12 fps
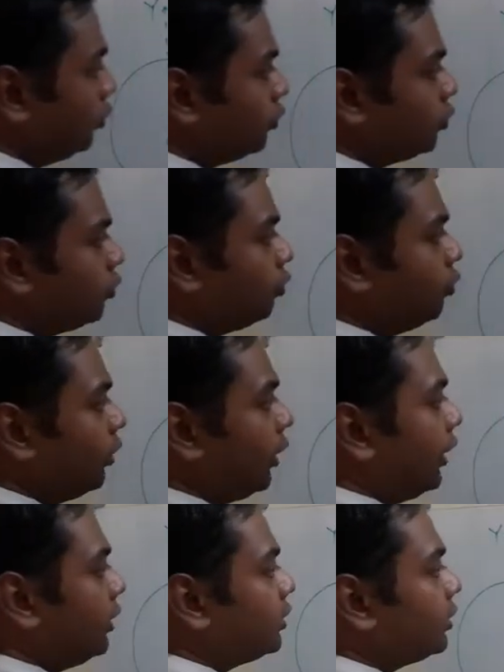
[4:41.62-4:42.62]
So
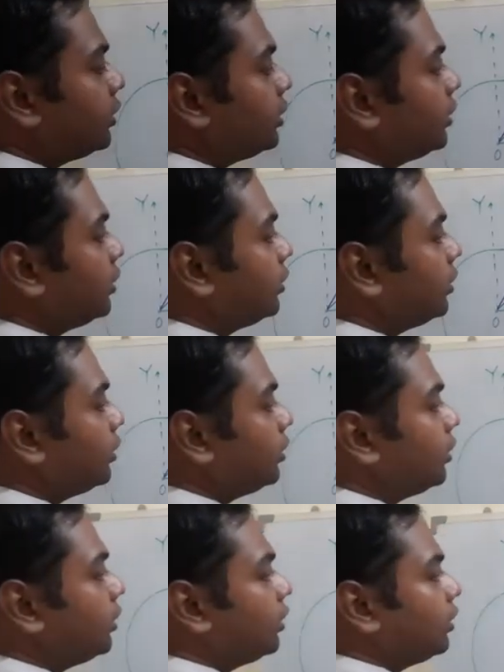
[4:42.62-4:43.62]
s,
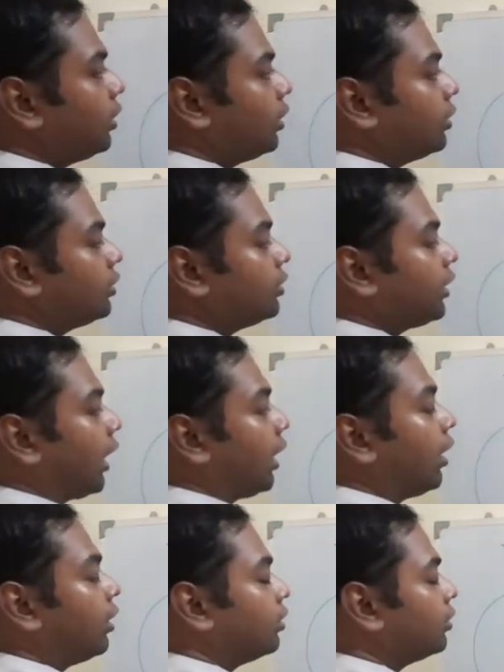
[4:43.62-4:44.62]

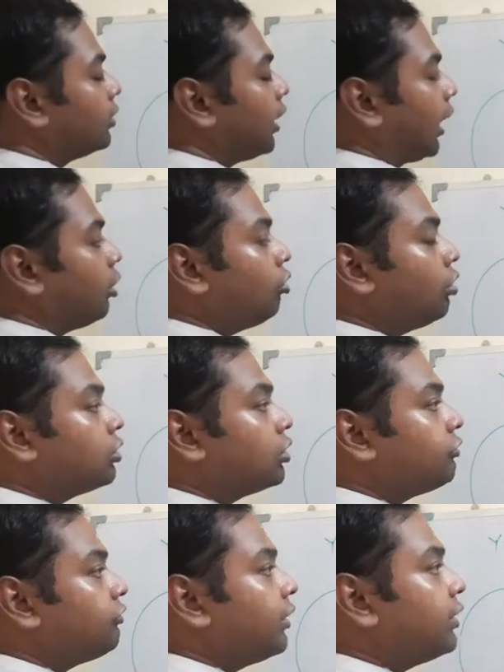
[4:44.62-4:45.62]
the analogous
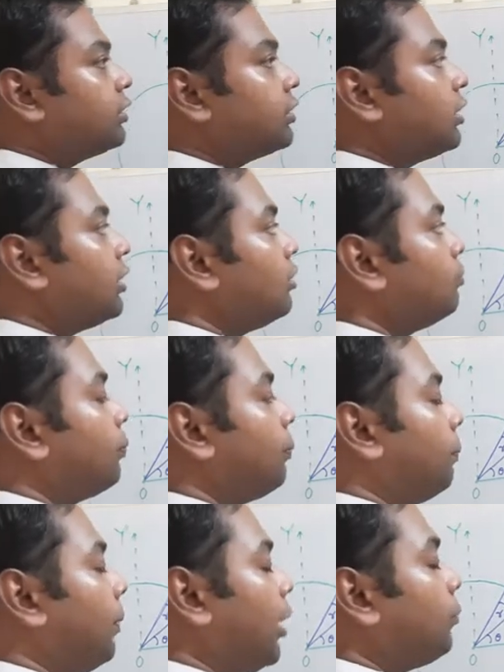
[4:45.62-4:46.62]
of s in
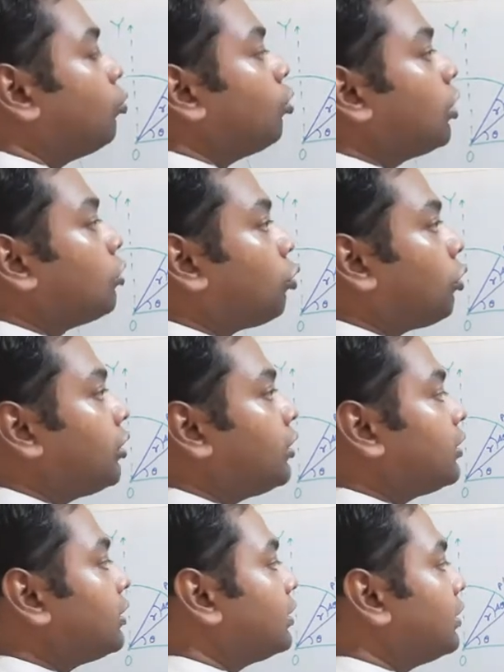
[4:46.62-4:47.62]
plane polar
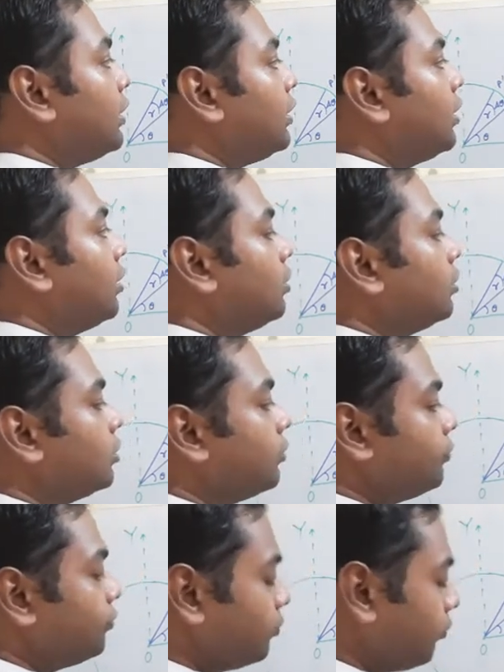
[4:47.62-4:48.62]
coordinate is theta,
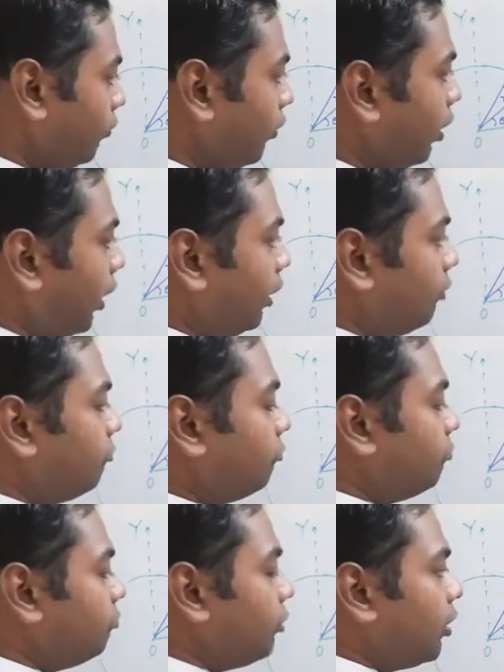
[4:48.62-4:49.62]
and
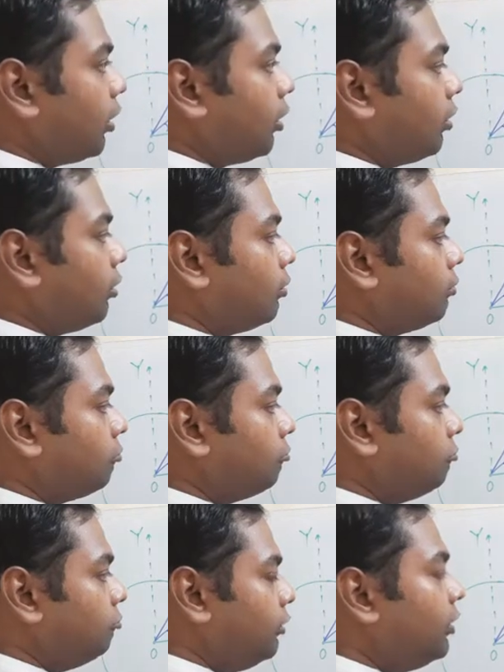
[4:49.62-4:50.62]

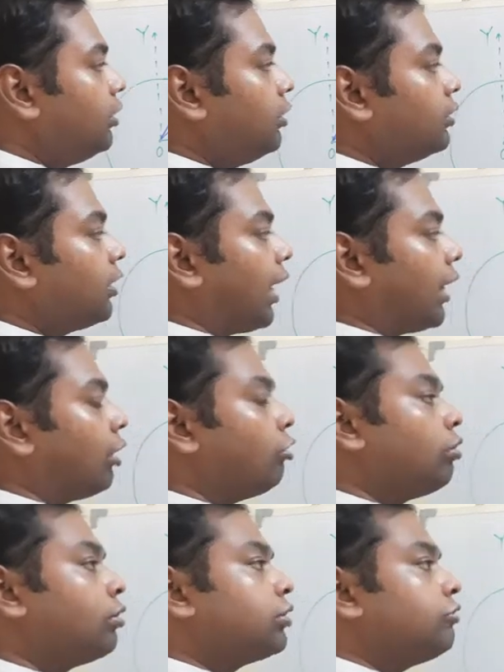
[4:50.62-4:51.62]
v, the
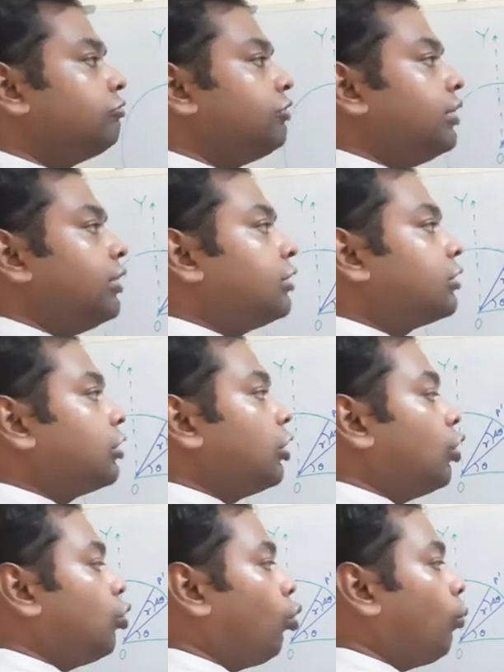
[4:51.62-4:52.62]
analogous of v is
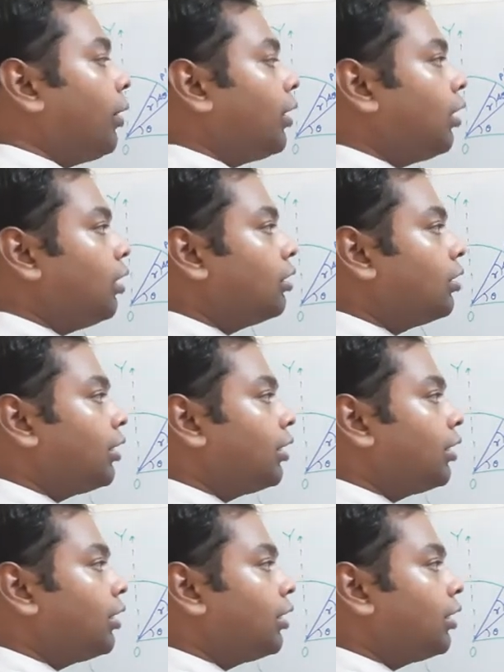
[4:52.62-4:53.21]
omega,